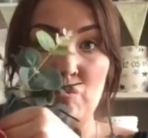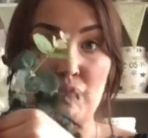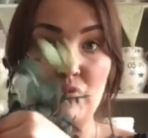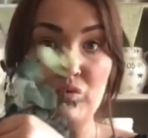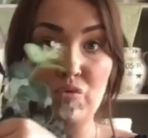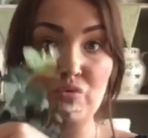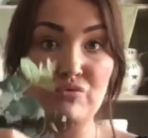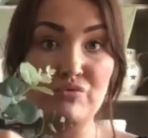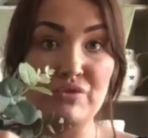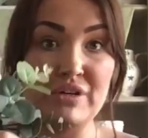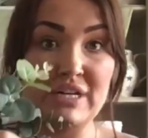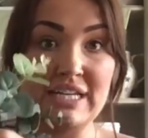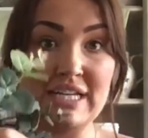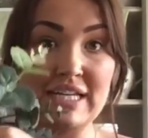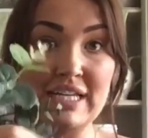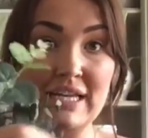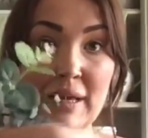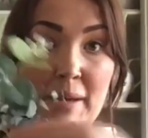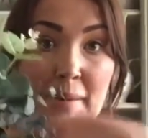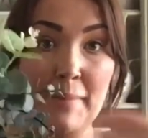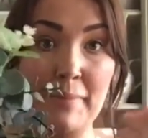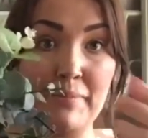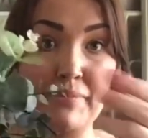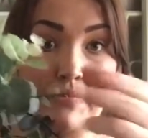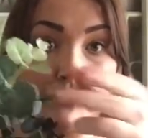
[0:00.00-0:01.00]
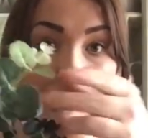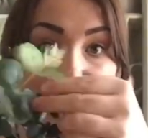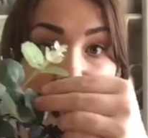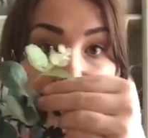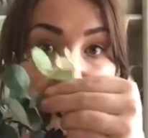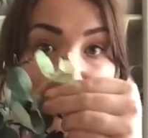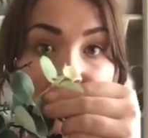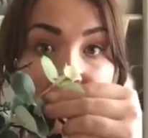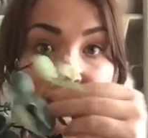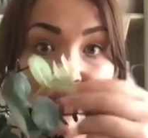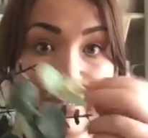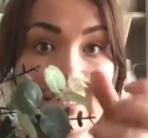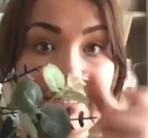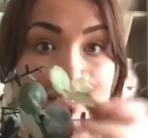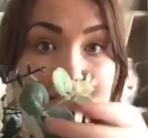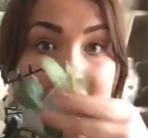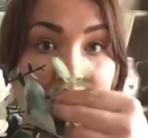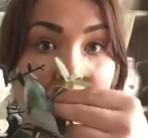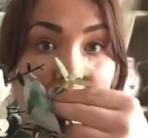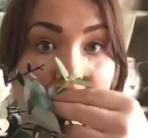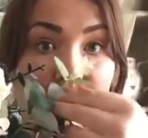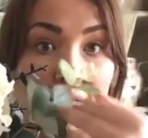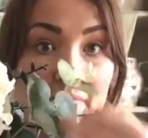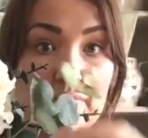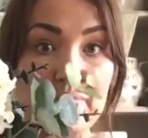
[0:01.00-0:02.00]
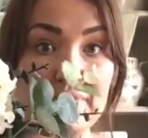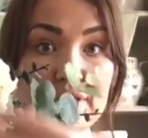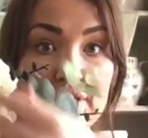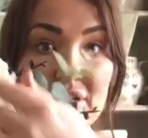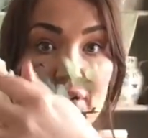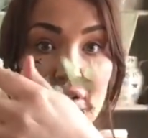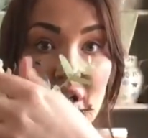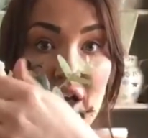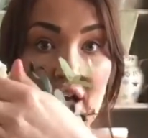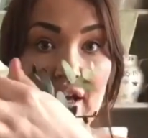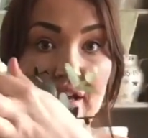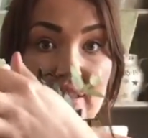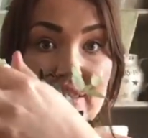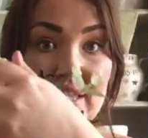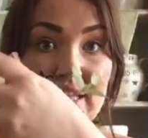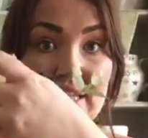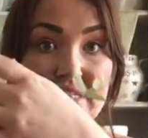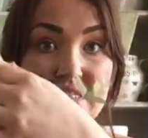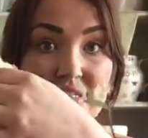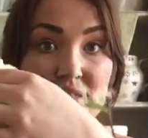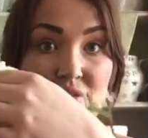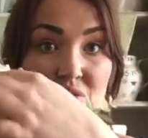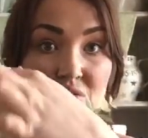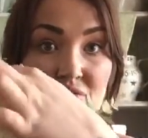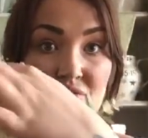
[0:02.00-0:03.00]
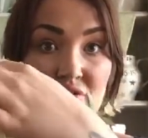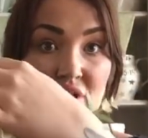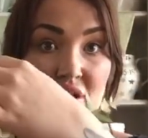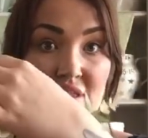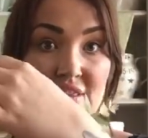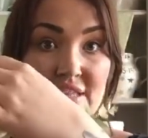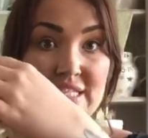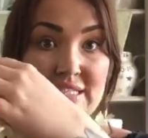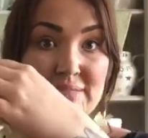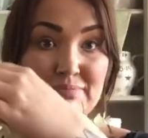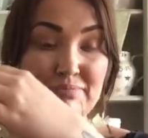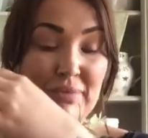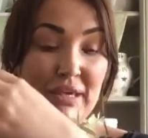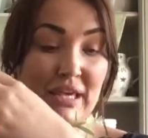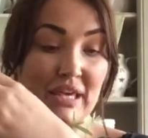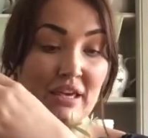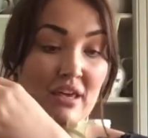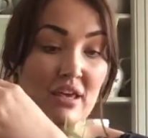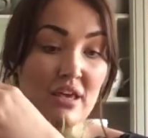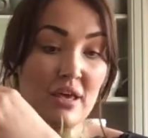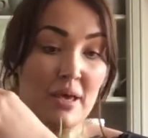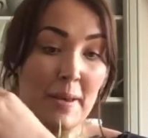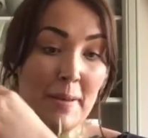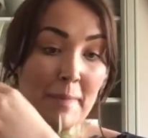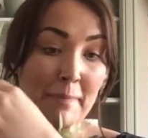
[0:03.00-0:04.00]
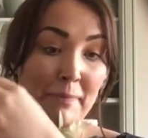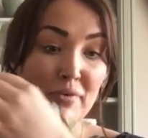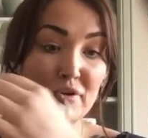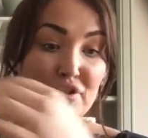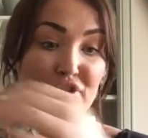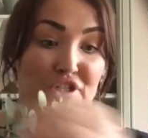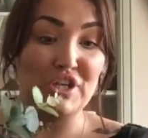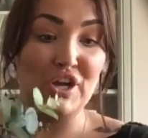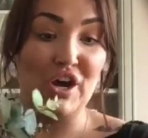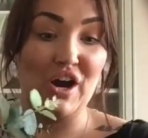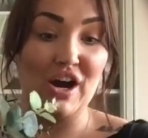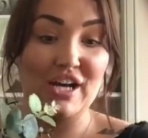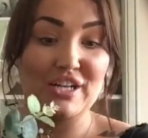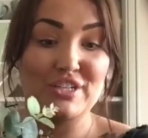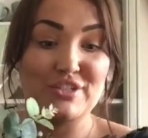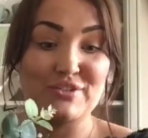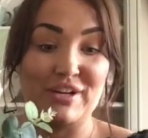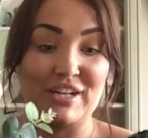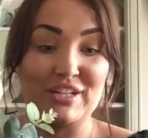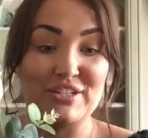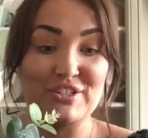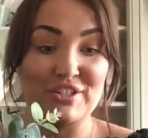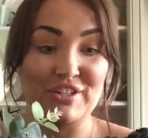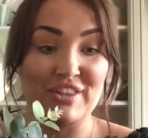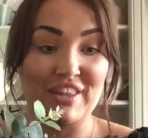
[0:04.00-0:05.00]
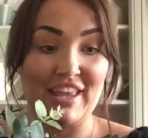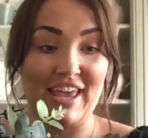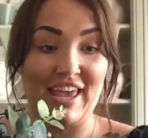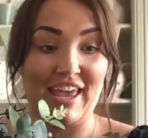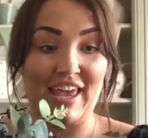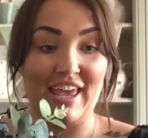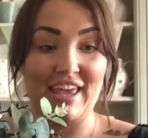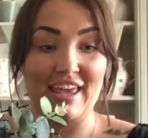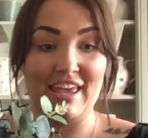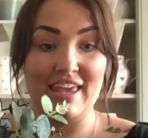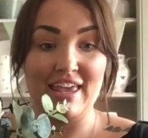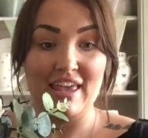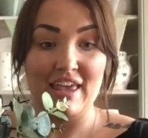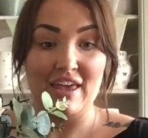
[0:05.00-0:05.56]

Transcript: will really break this up. So like these sort of like this big bushy hydrangea there.